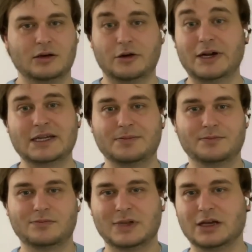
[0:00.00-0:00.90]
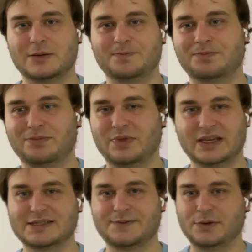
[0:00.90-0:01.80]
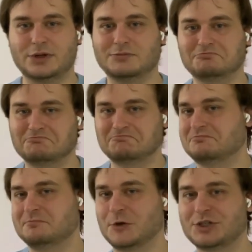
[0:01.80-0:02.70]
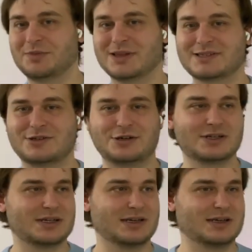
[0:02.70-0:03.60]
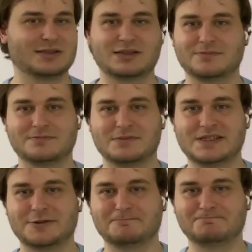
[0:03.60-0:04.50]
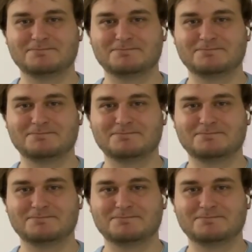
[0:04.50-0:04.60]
All right, thanks for watching this talk, and see you.